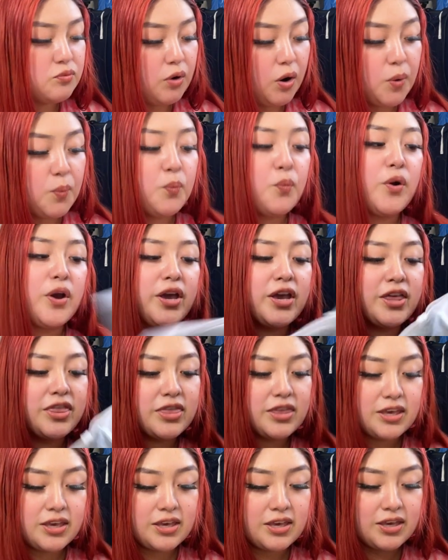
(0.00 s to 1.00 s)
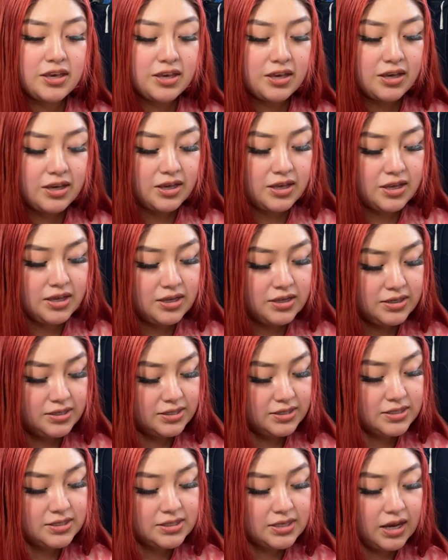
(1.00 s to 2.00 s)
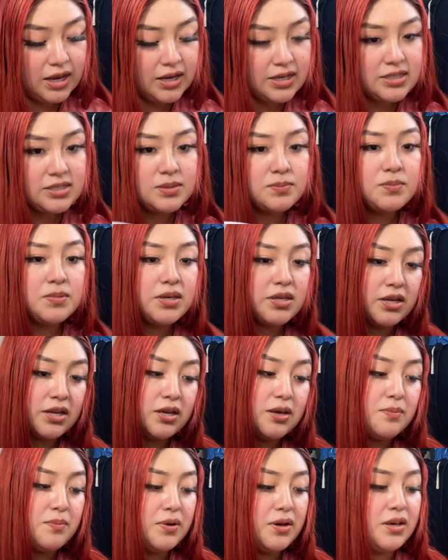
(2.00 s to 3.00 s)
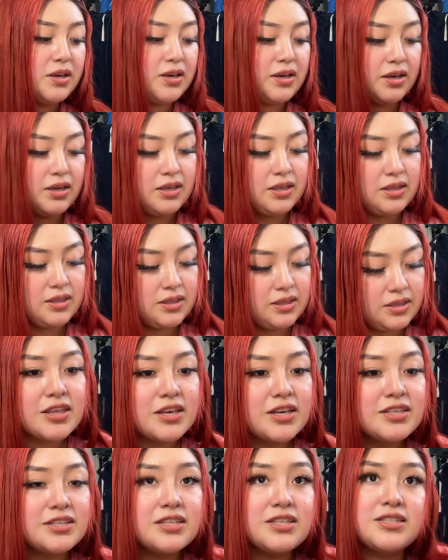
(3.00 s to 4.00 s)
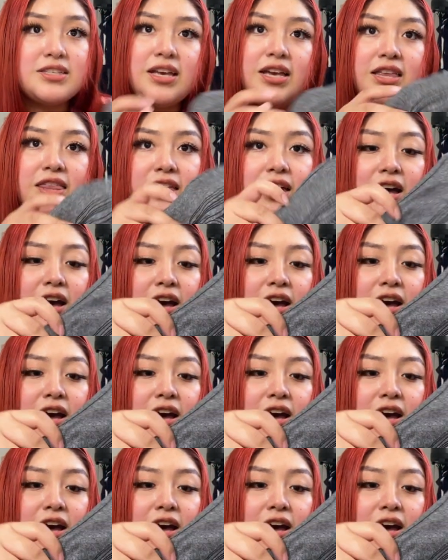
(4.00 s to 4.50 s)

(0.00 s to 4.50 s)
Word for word: Romwe thing size medium again. This is like the